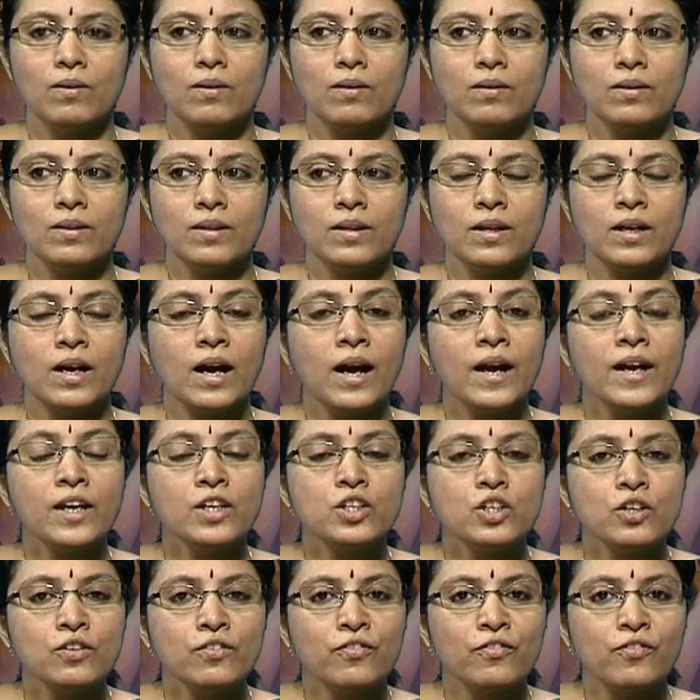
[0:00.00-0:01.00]
the kind
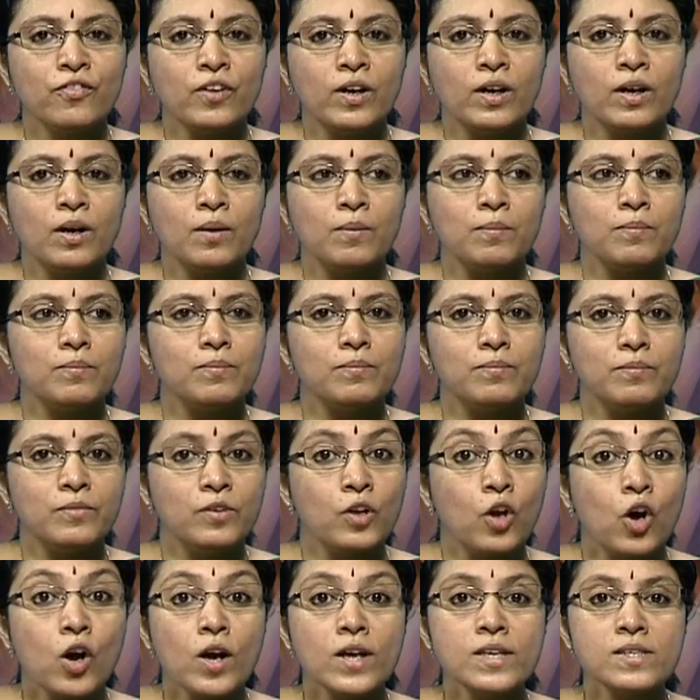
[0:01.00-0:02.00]
of
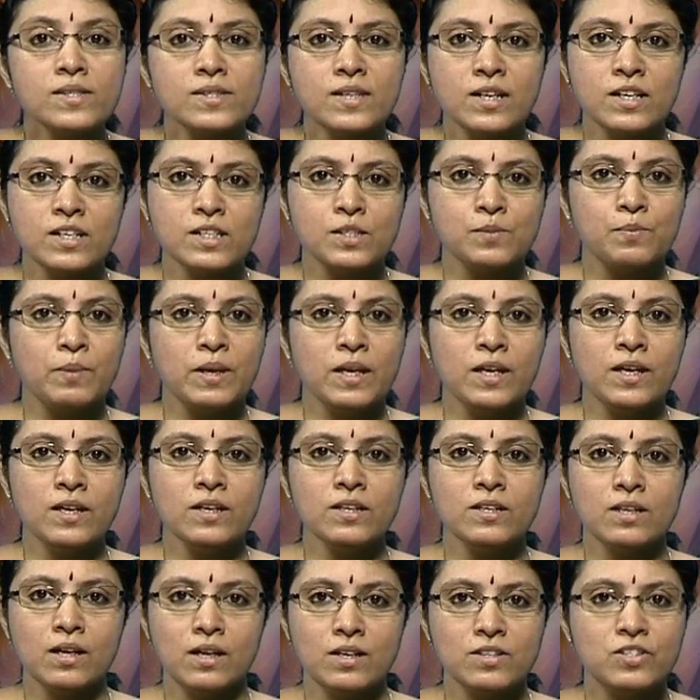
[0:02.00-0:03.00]
noise that is being
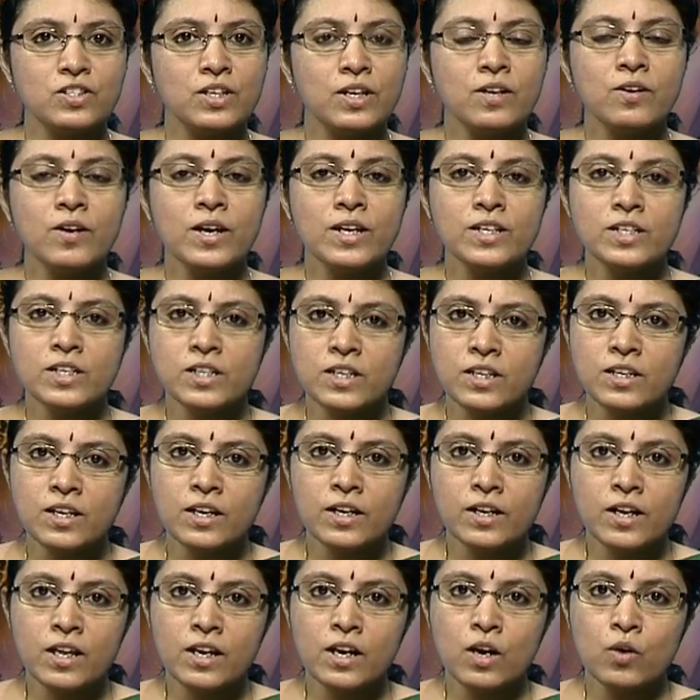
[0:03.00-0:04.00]
generated in and
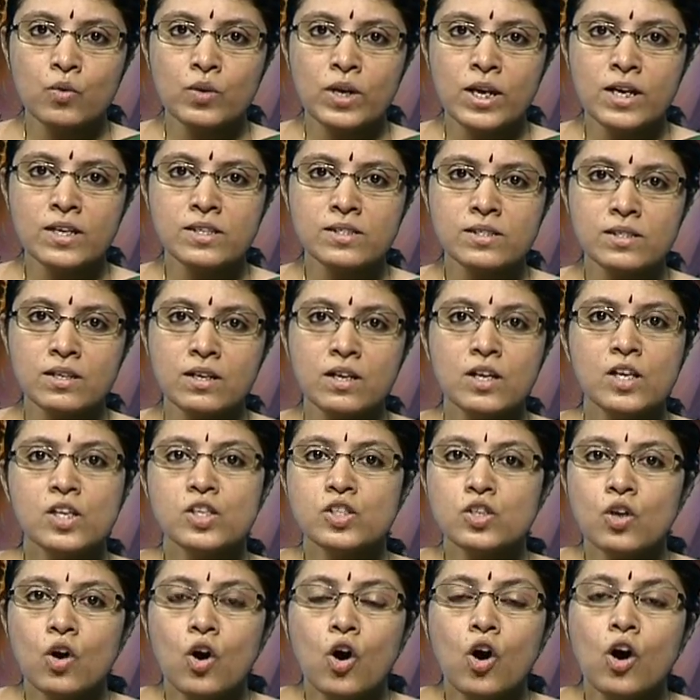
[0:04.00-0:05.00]
around us.
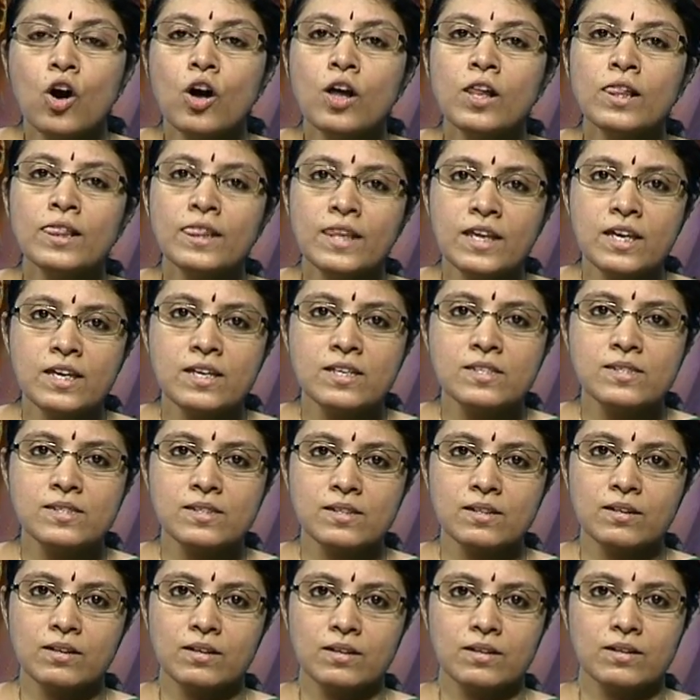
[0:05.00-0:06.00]
So all these
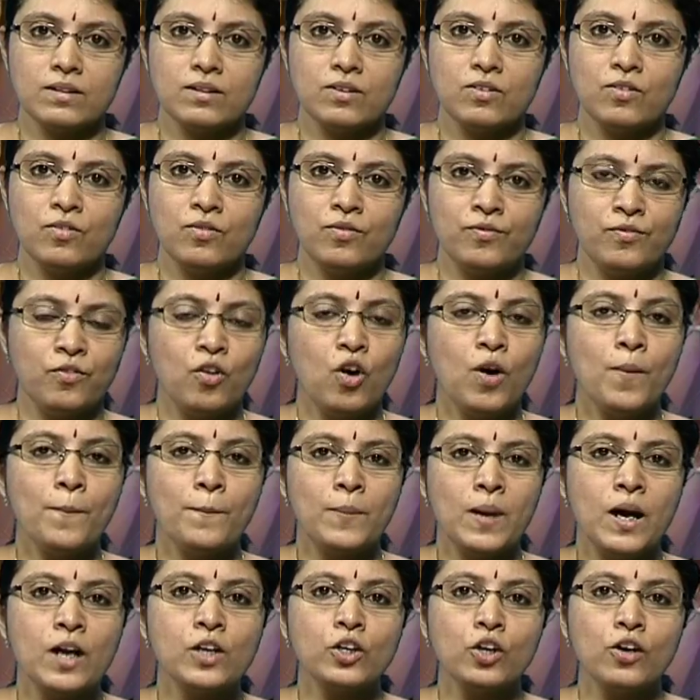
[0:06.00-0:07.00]
form
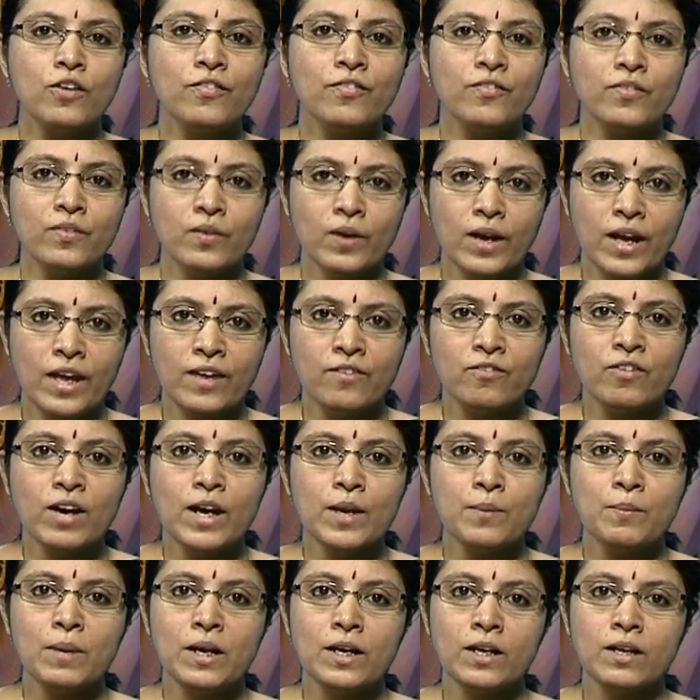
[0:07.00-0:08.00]
part of
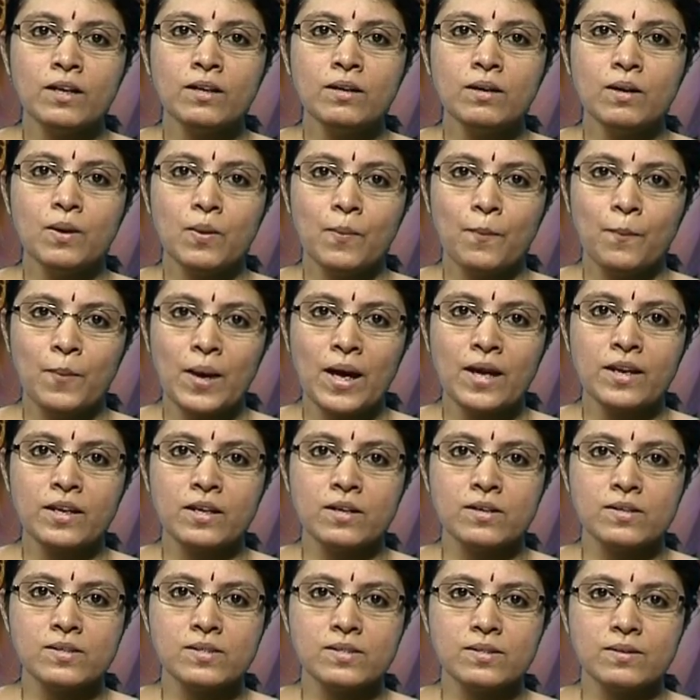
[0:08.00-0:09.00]
environmental
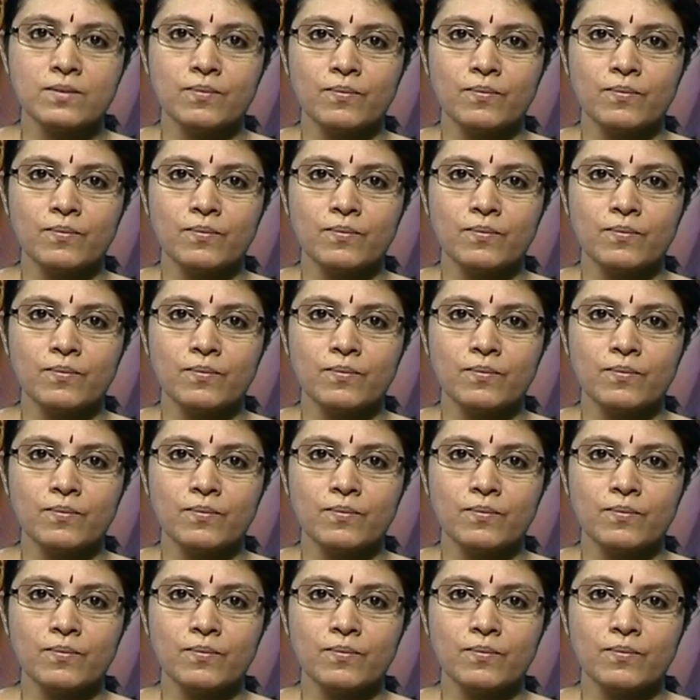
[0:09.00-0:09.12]
barriers.